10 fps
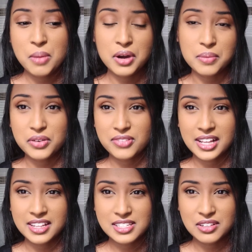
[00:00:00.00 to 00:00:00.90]
pop of
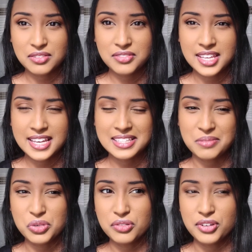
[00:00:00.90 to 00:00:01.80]
color sort of things
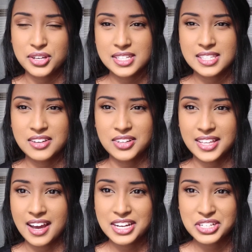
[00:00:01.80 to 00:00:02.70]
and more focusing on
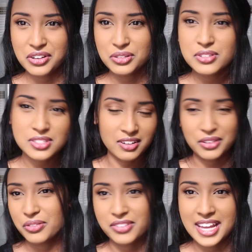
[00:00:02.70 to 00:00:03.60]
the eyeshadow look, so
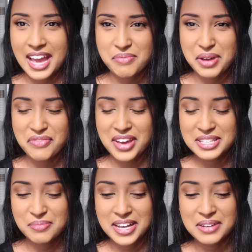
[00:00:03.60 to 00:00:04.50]
I'll already have my
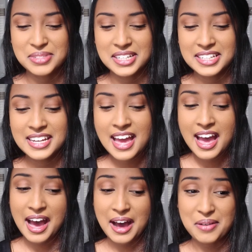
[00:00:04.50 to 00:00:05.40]
face makeup done.
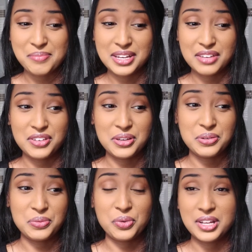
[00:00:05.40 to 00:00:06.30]
But if
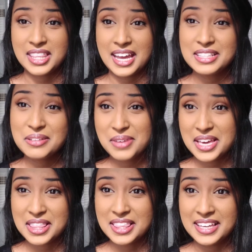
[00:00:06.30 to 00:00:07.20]
you want that to be
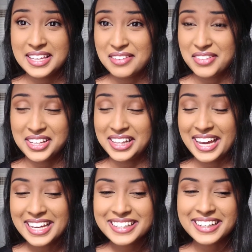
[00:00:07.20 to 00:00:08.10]
a thing, give it a
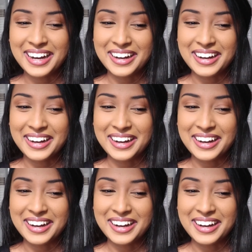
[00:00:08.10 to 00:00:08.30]
like.